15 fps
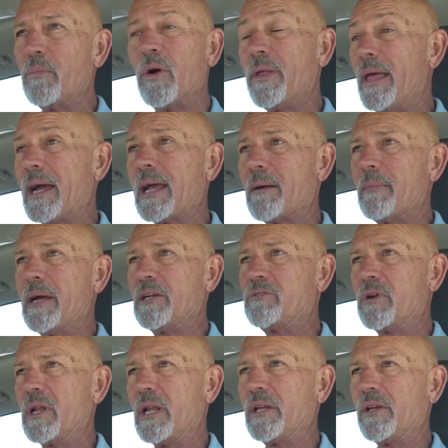Boy, that got my
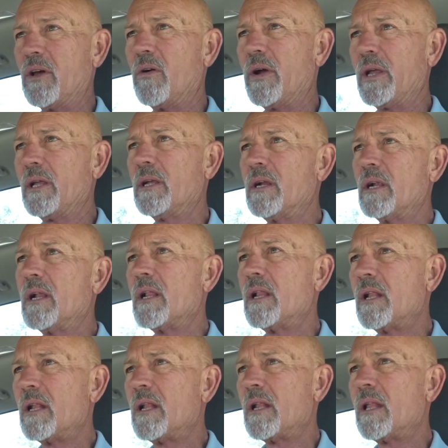adrenaline going.
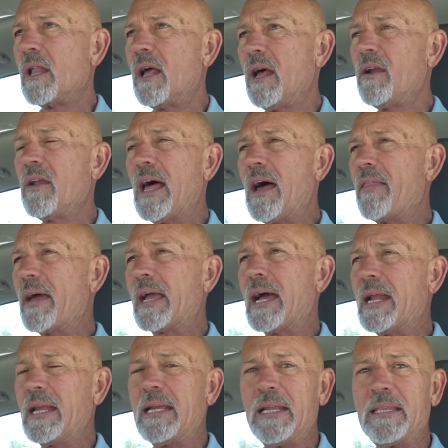I don't know how that
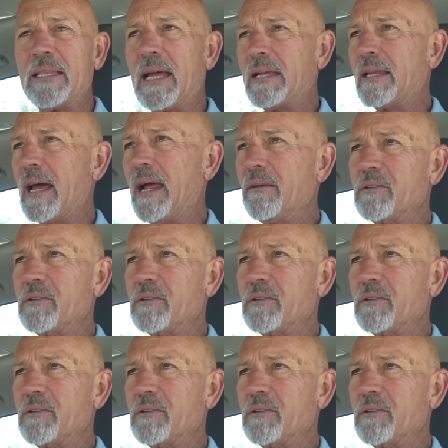guy didn't hit that guy.